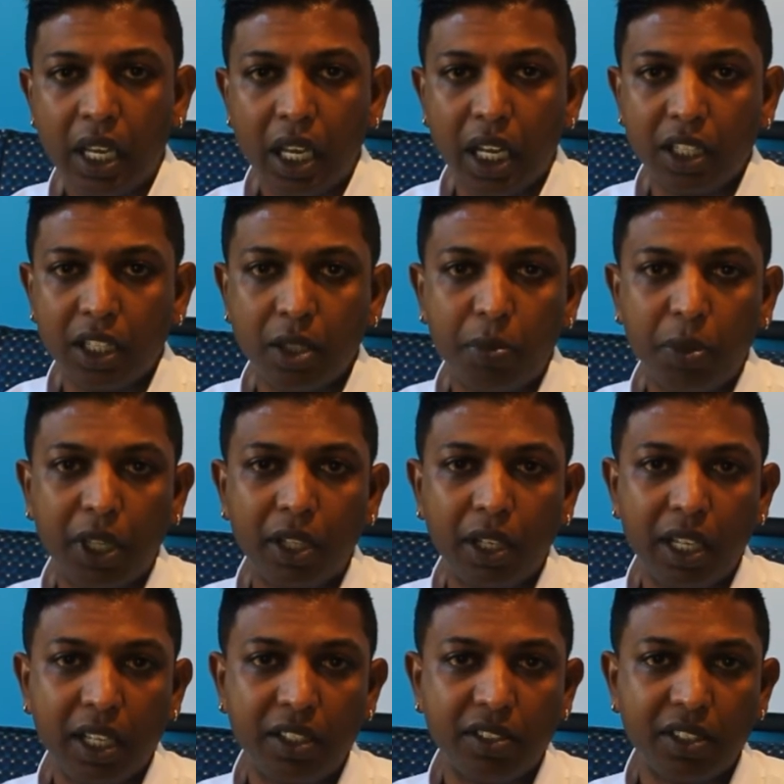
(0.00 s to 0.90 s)
A
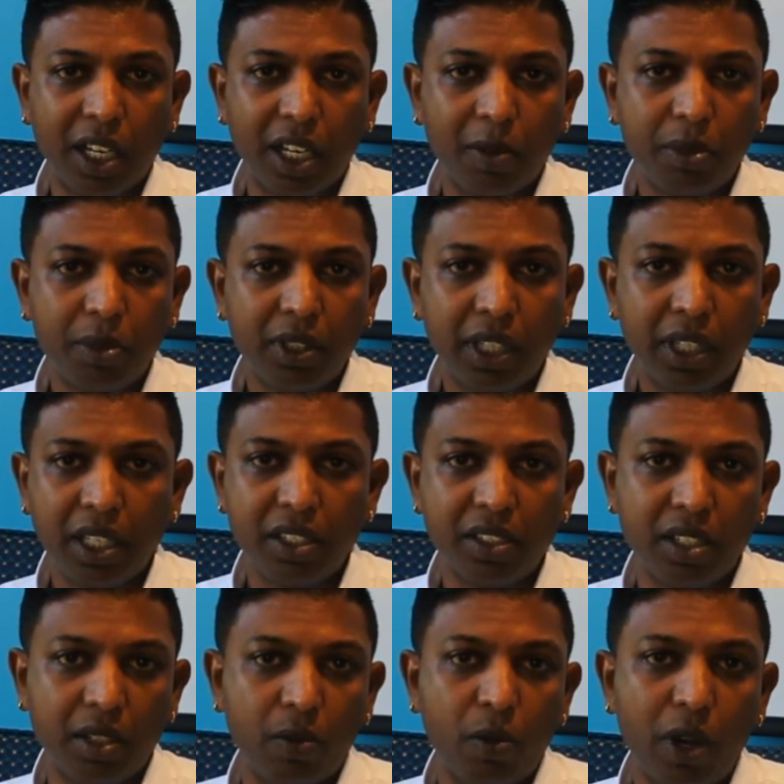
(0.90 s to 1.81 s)
typical example
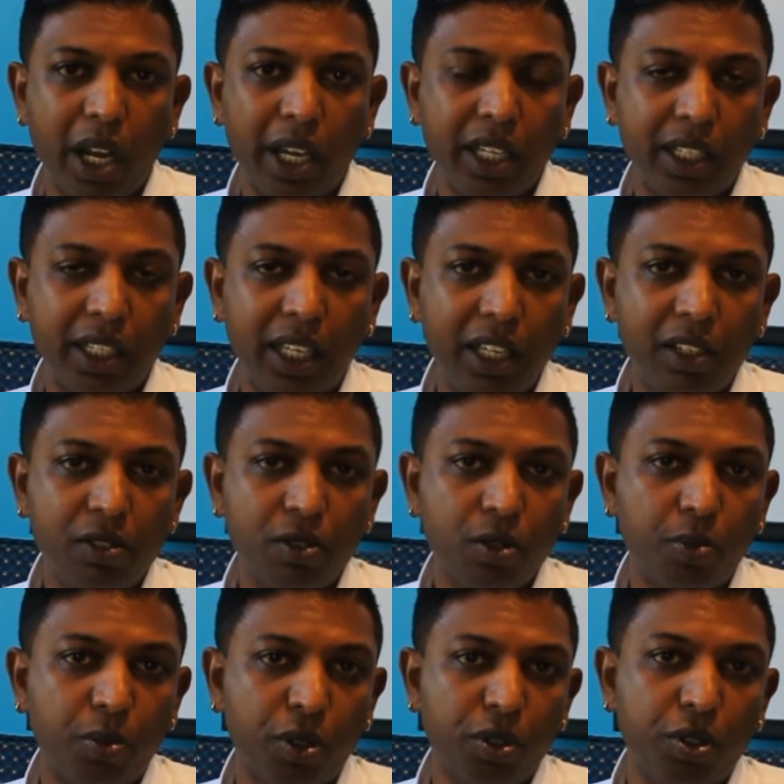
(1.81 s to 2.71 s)
is Hawaiian Kings,
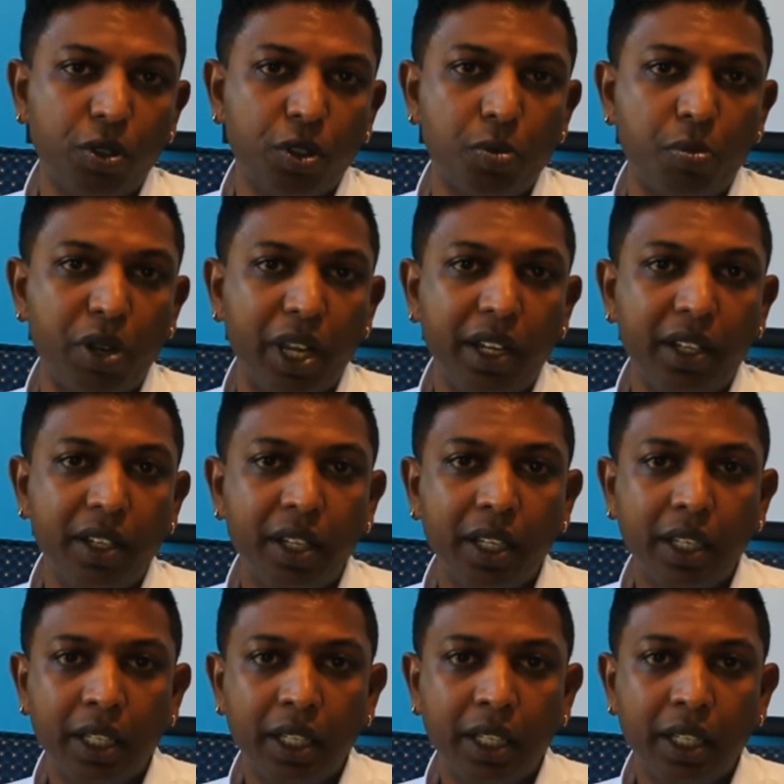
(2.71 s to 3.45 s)
who produce bread.